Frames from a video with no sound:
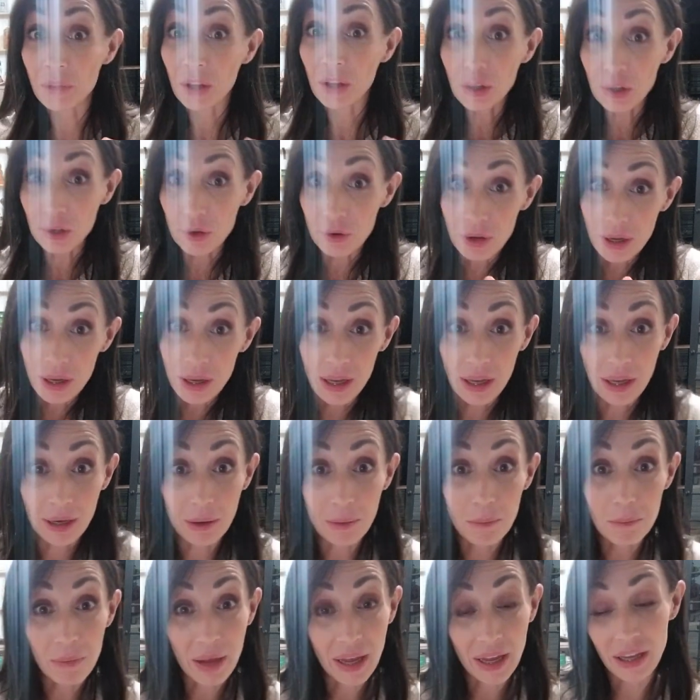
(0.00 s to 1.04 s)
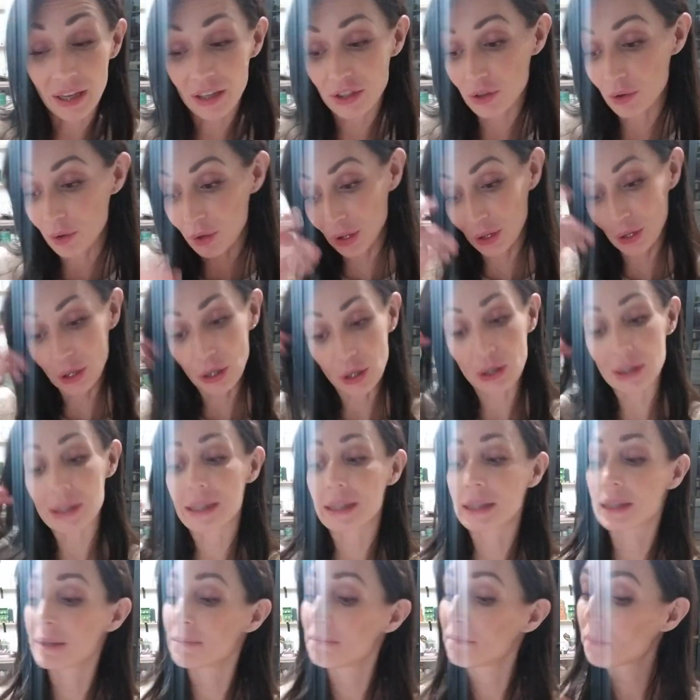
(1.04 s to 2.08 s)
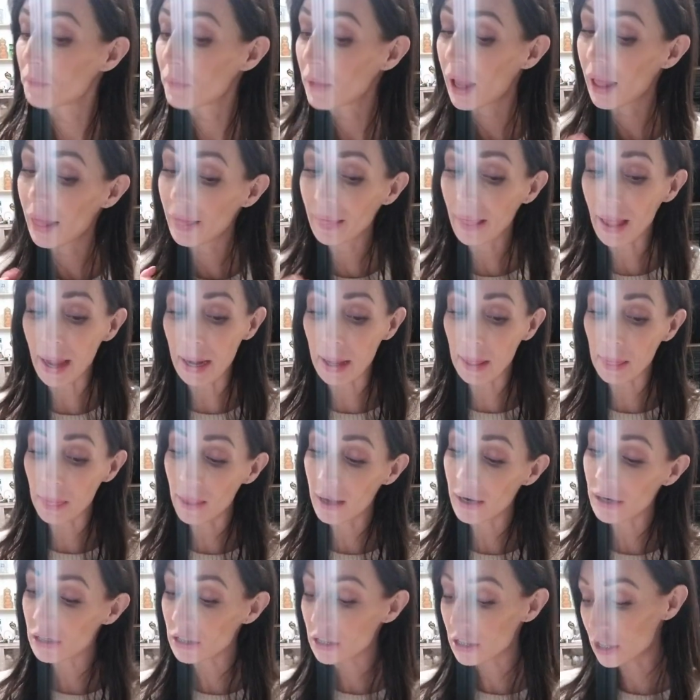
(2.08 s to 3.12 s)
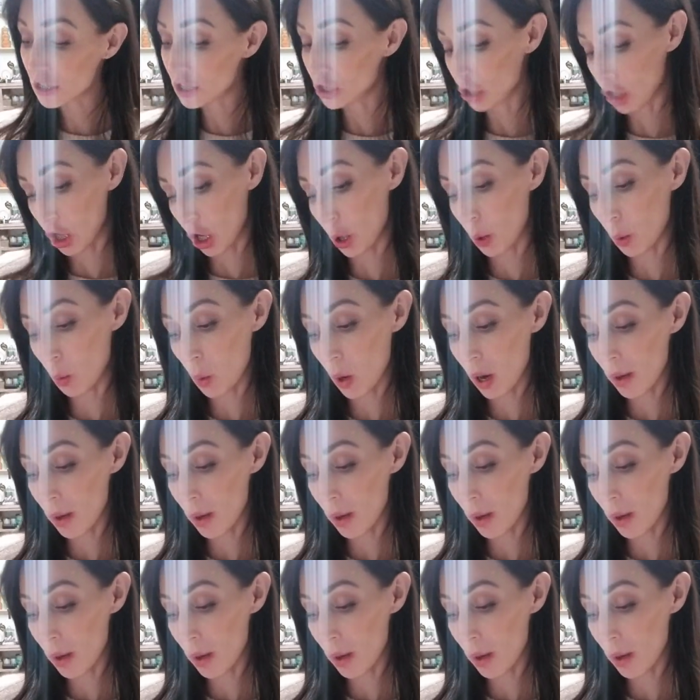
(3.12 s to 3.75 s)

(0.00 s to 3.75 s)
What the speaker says: you can make it so it looks like there's snow.